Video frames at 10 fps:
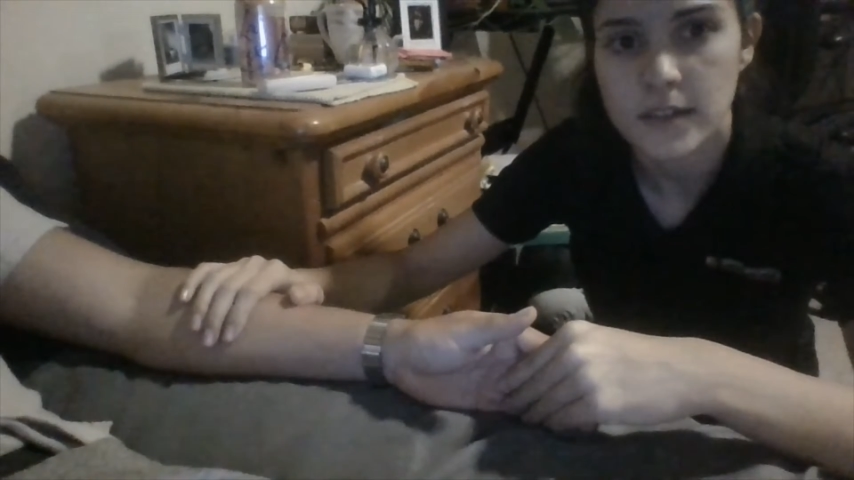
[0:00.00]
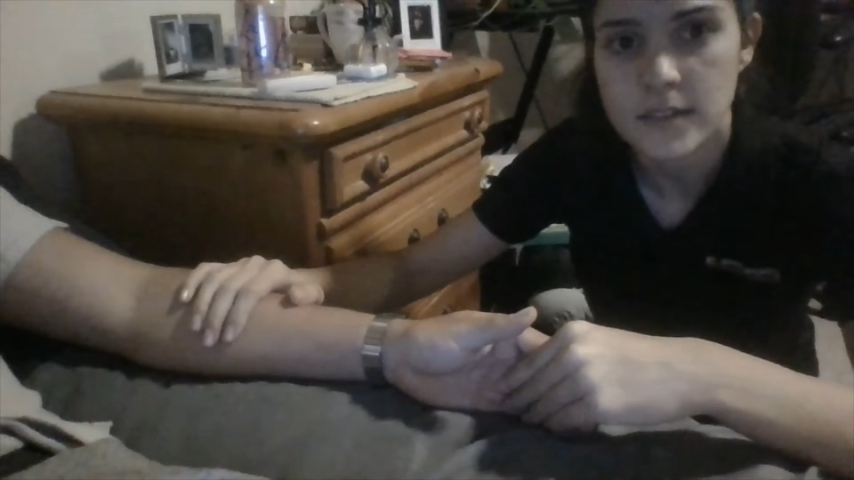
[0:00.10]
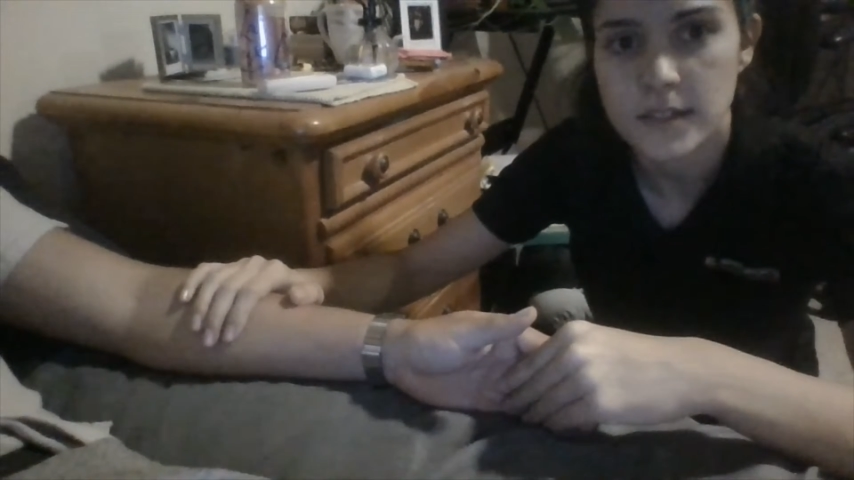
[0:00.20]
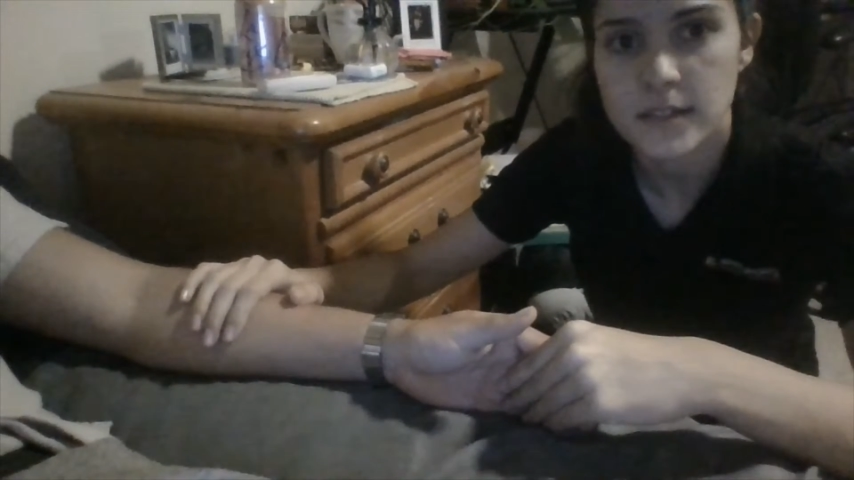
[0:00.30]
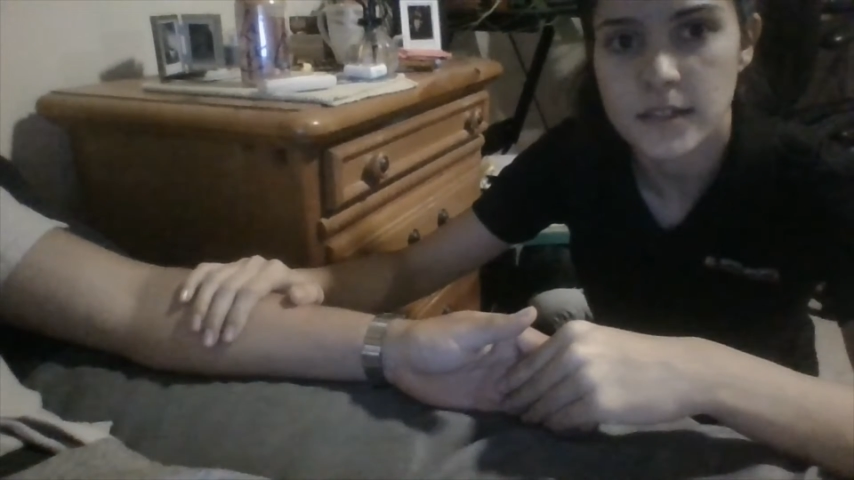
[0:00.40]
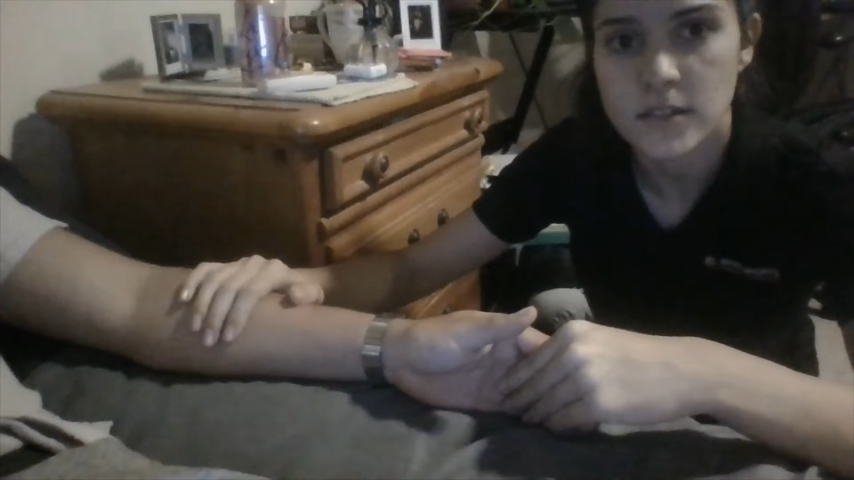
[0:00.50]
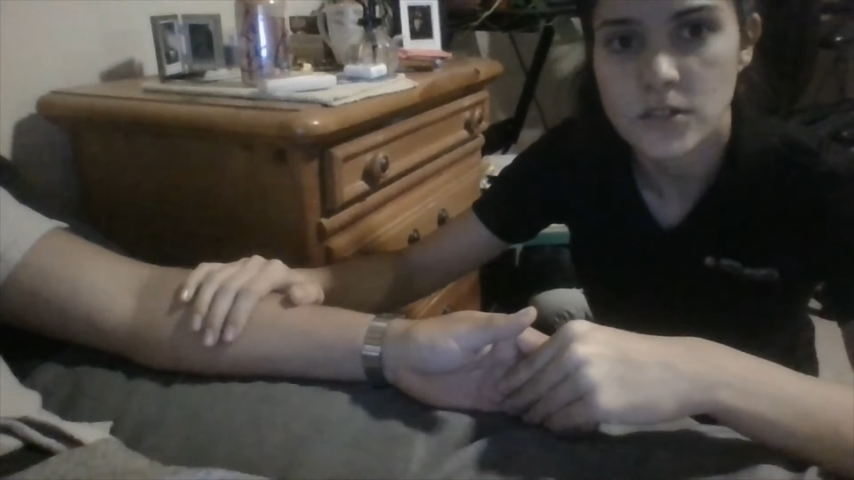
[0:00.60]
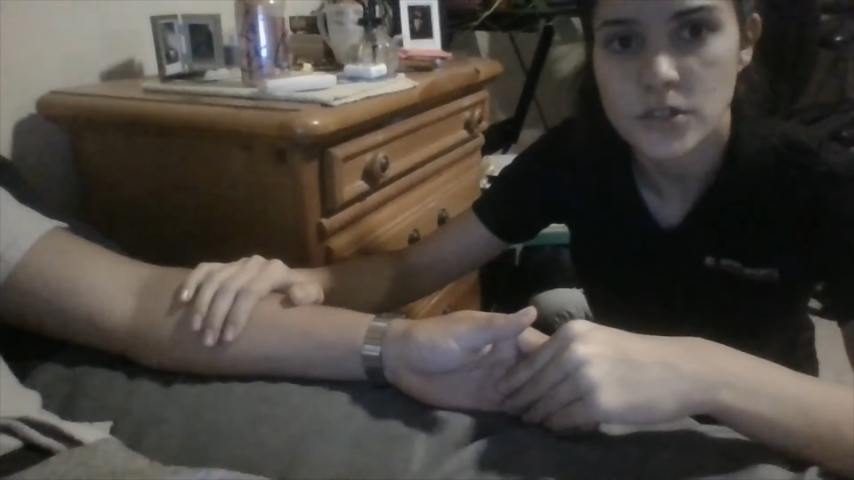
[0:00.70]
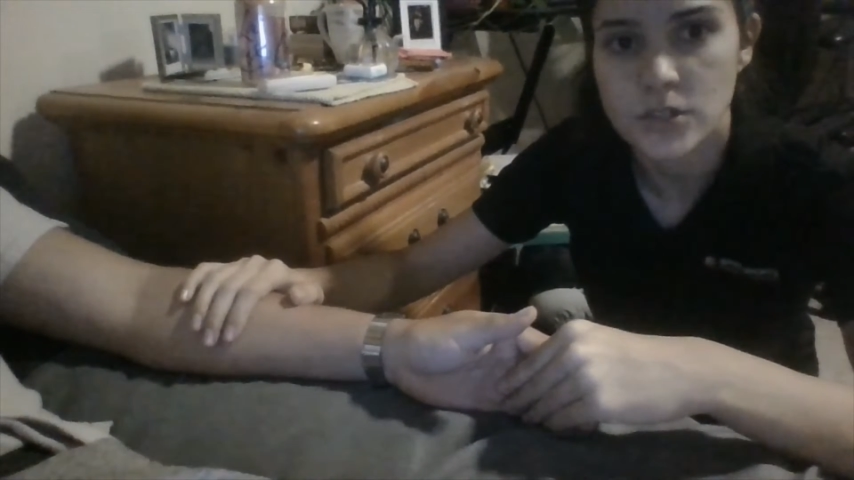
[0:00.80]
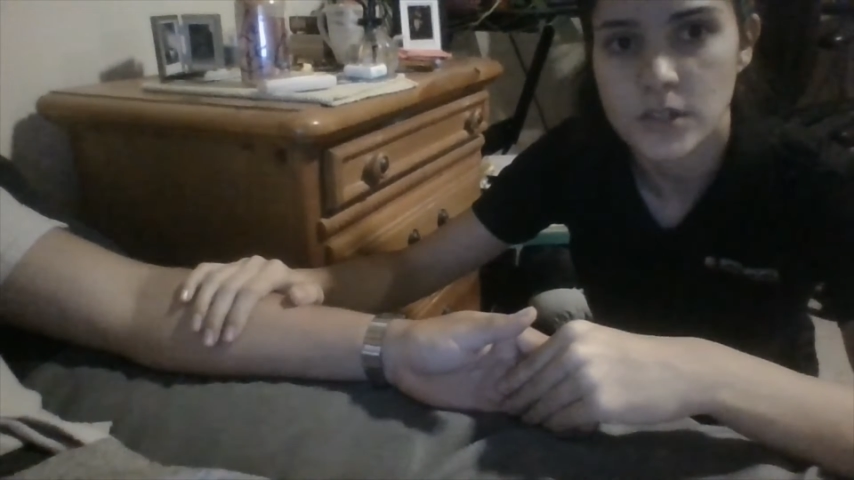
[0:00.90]

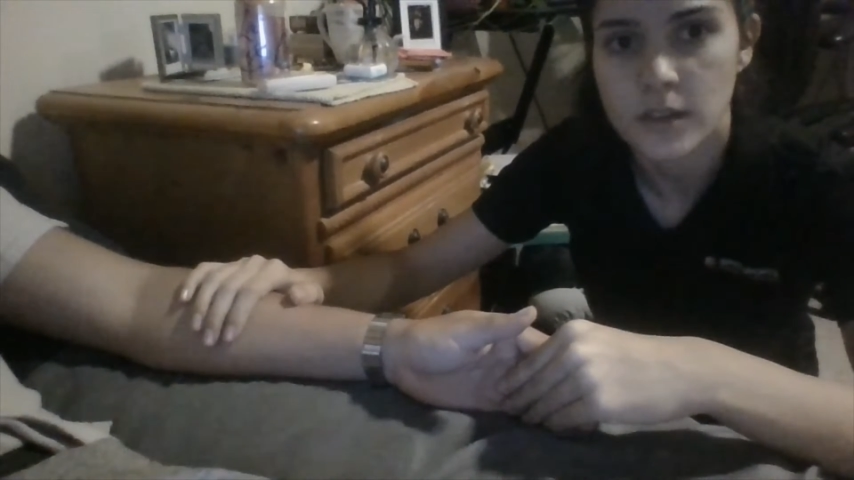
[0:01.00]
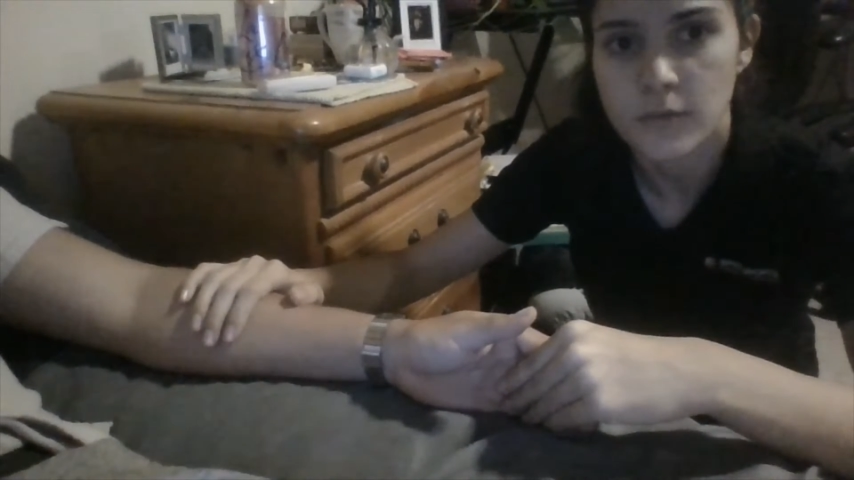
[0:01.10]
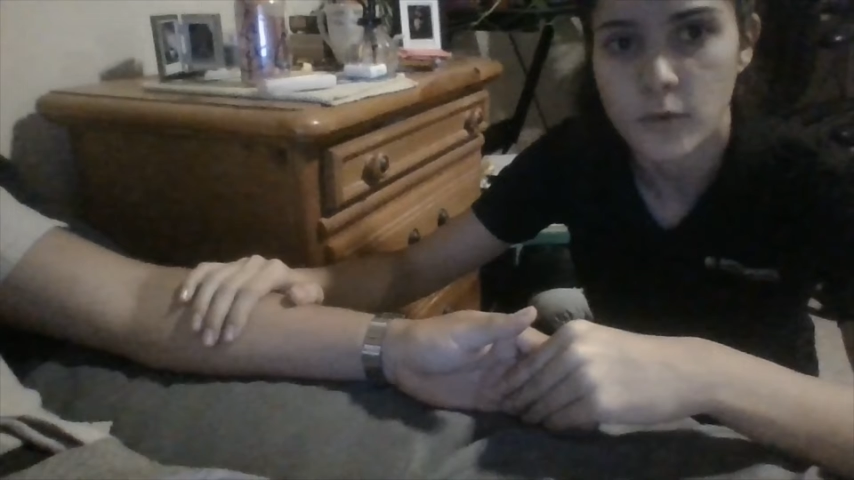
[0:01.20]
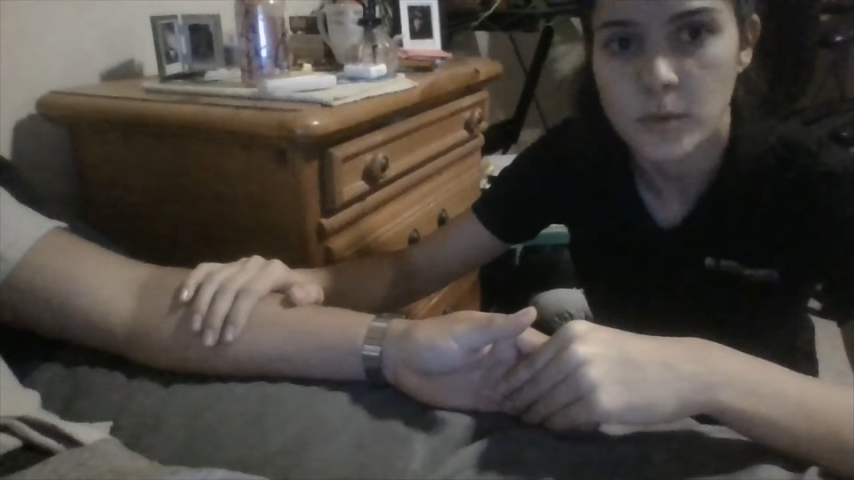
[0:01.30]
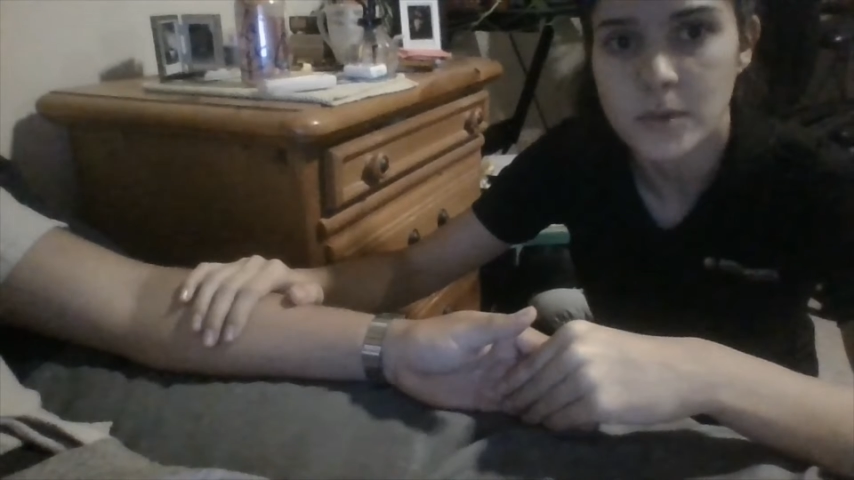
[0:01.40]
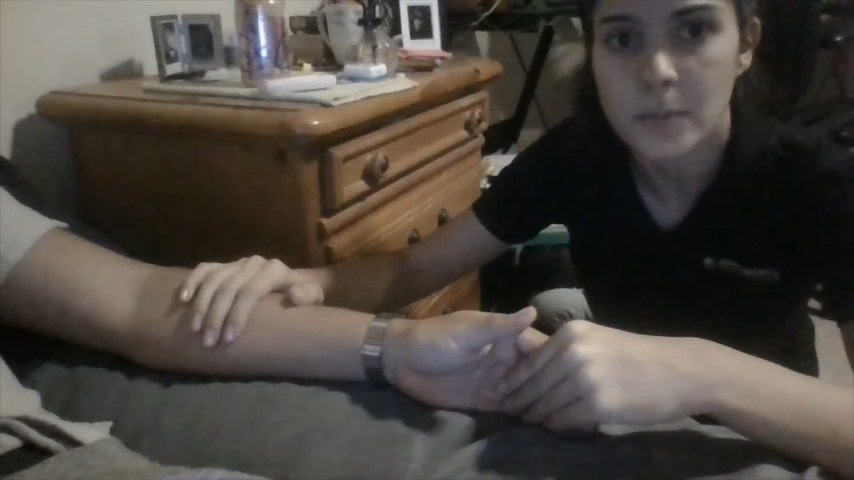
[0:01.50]
assistant should inform